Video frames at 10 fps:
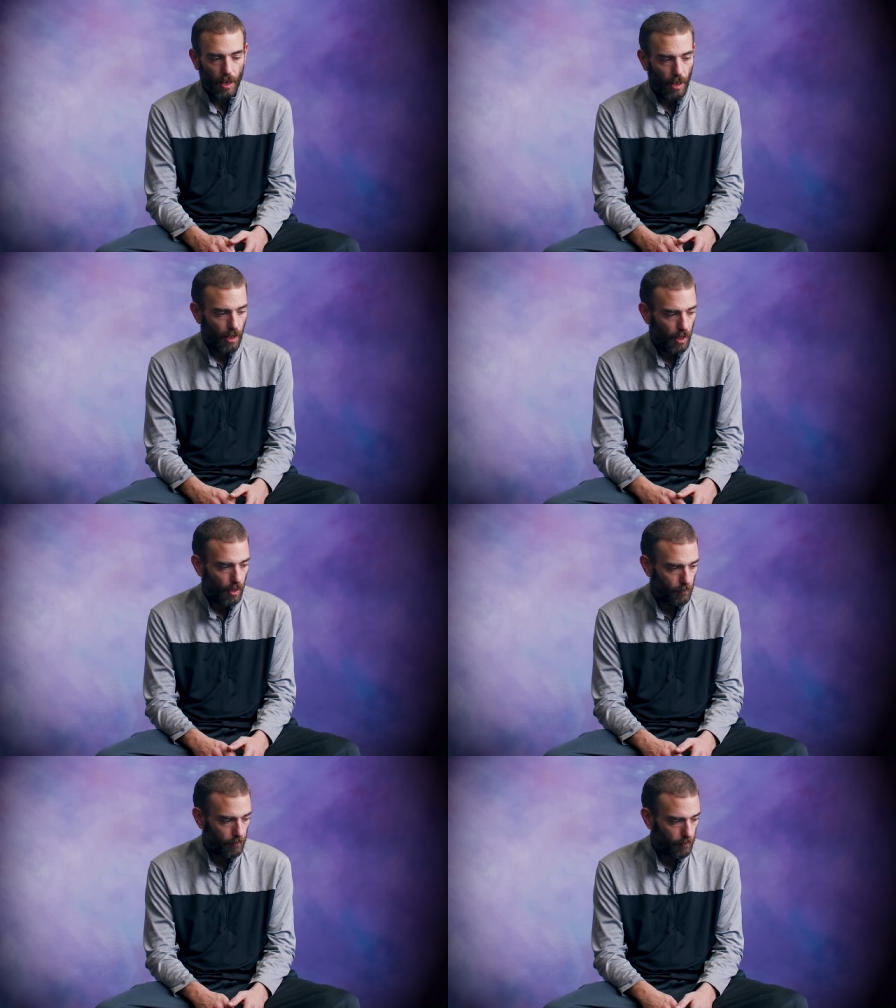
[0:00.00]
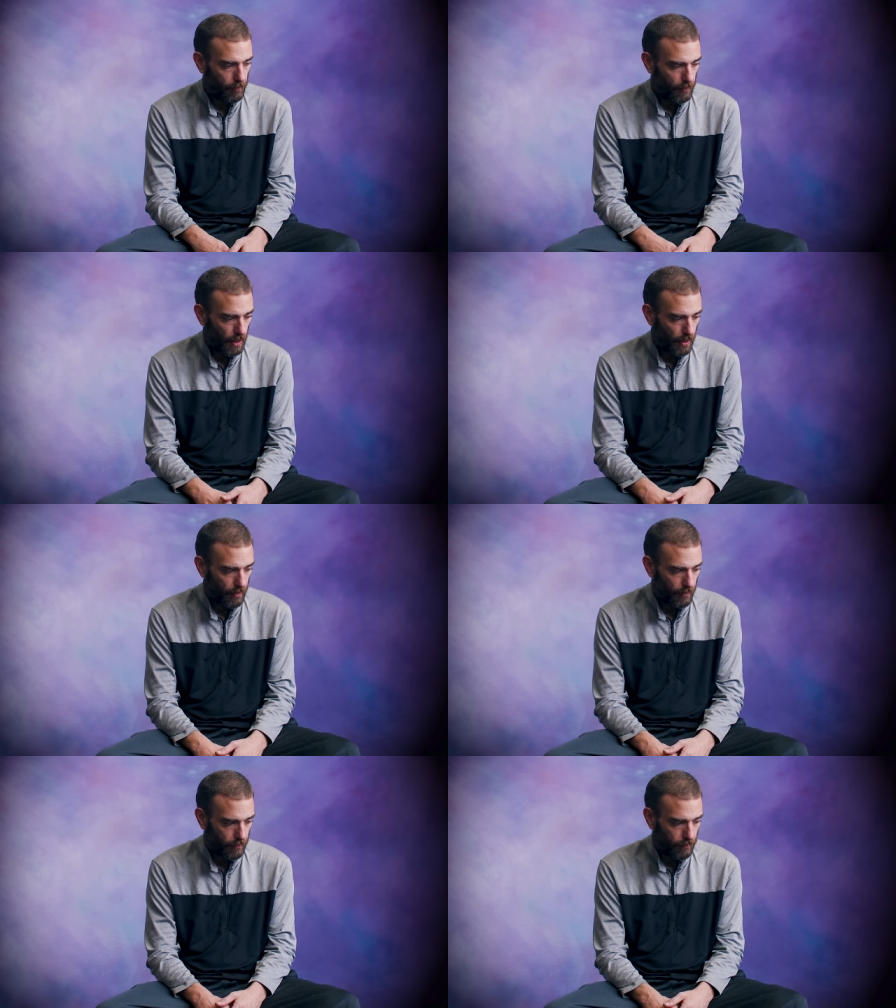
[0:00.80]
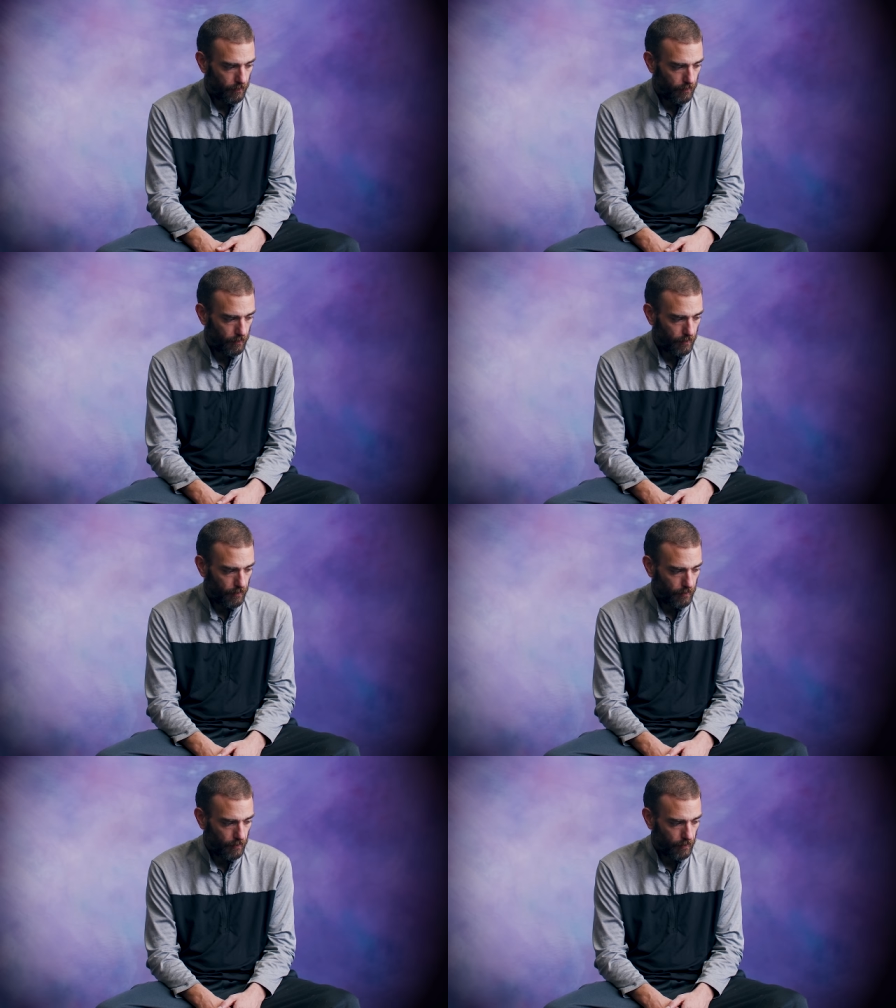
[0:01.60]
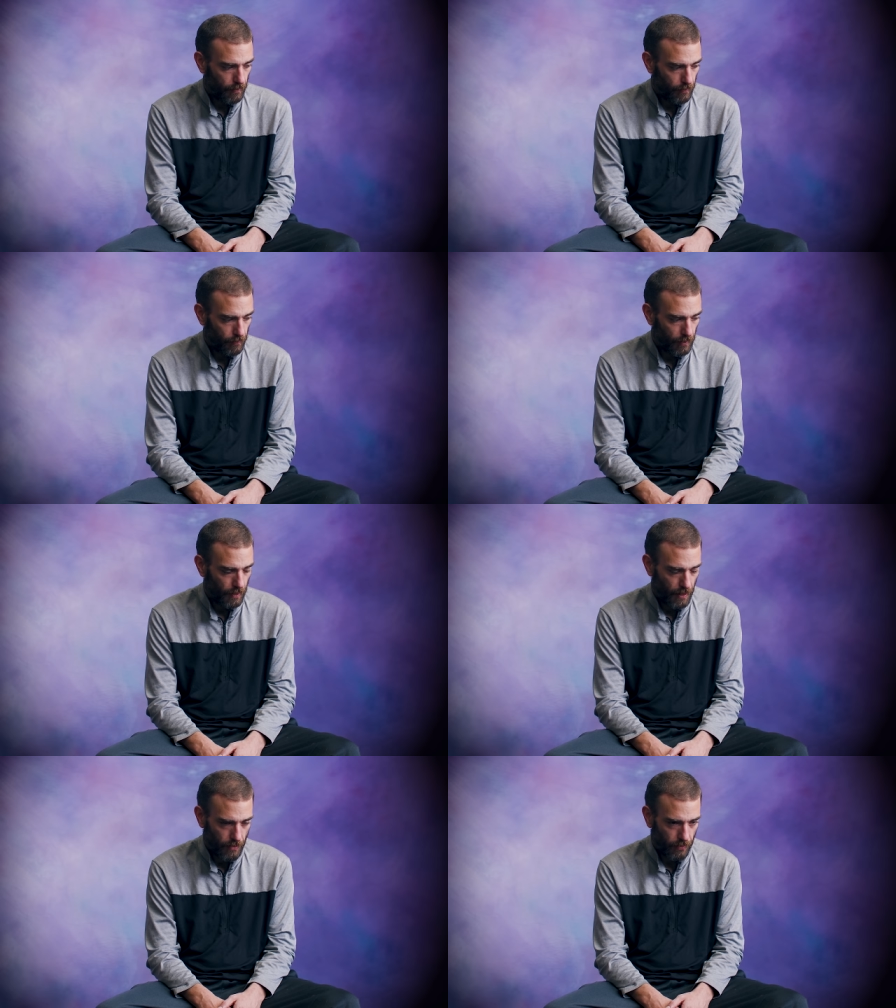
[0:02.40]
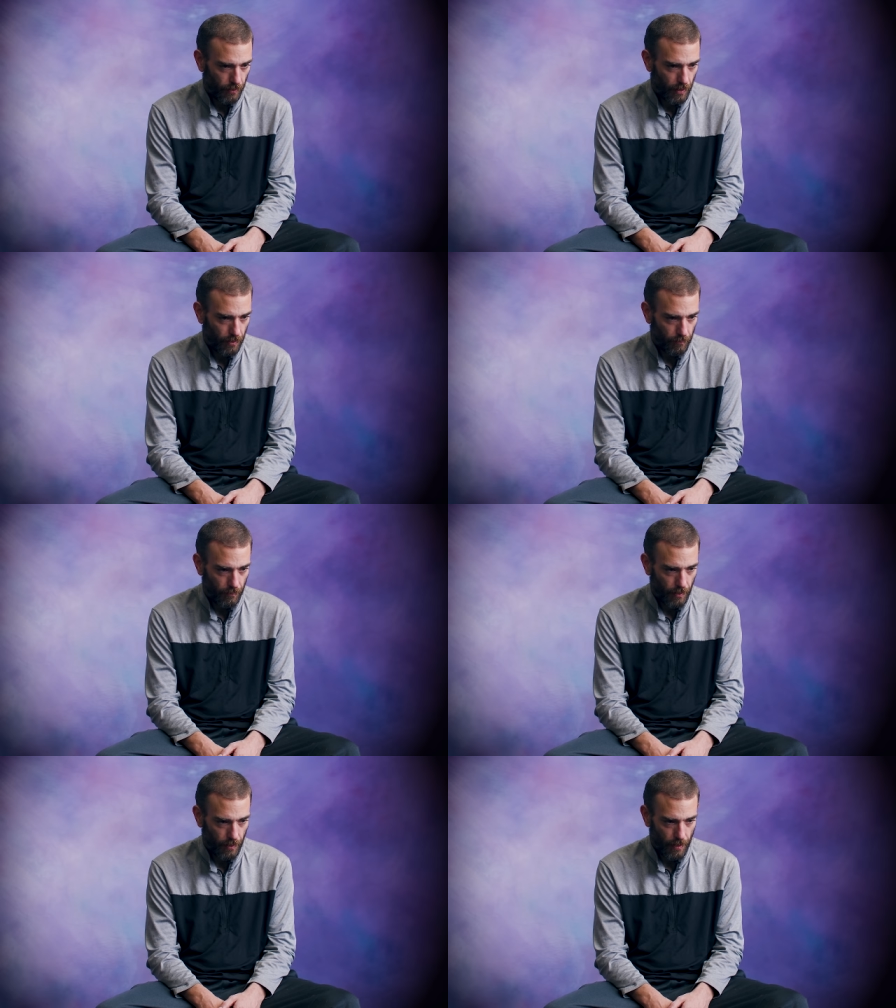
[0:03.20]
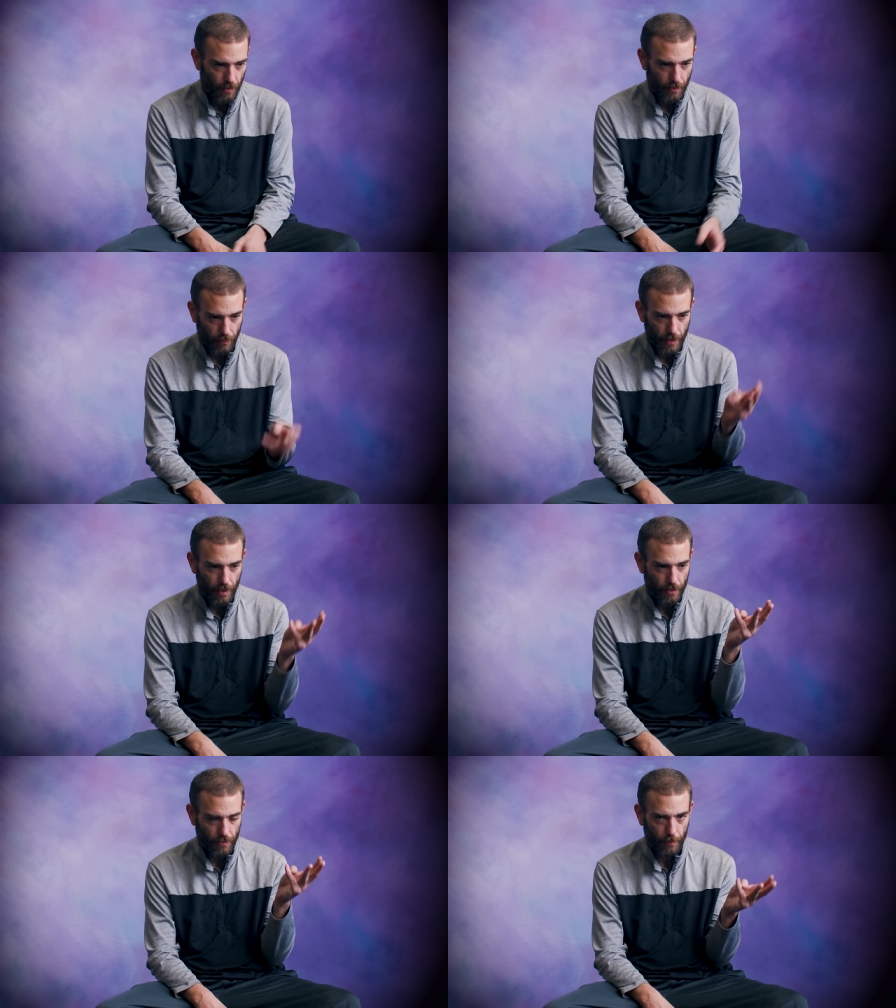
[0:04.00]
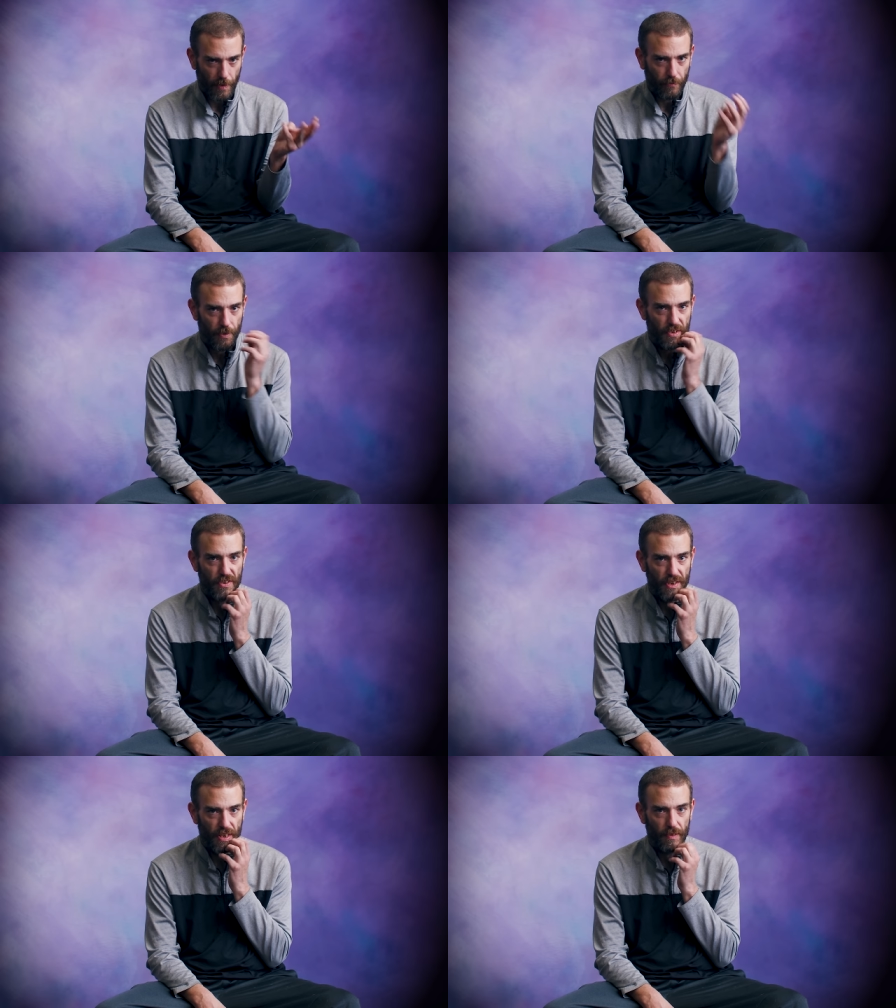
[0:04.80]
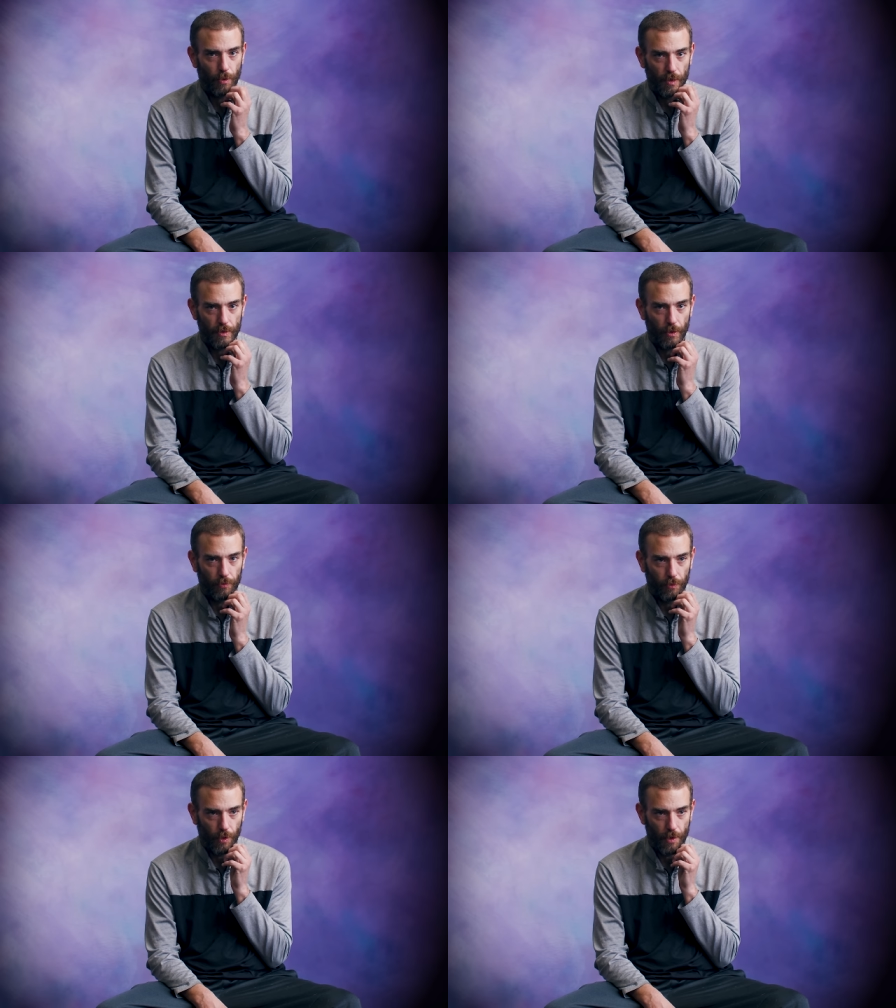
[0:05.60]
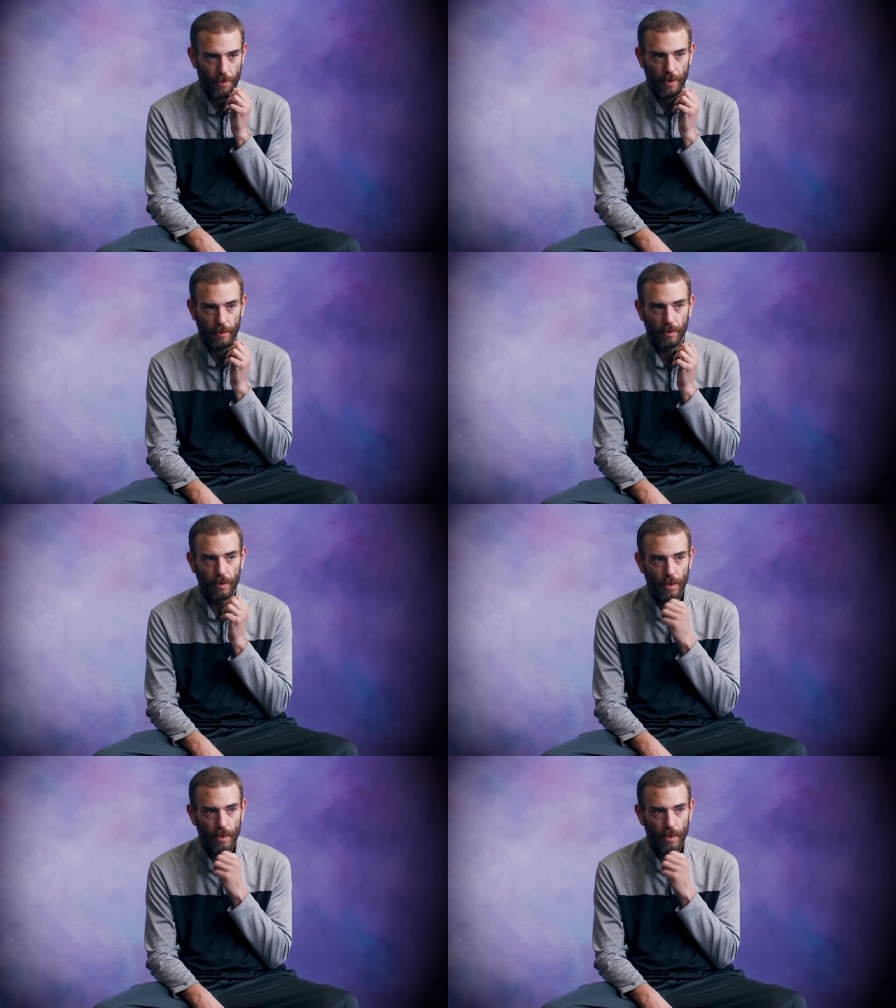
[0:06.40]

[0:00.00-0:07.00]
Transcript: Um, I initially uh, three years for my first stint, went to 04, and then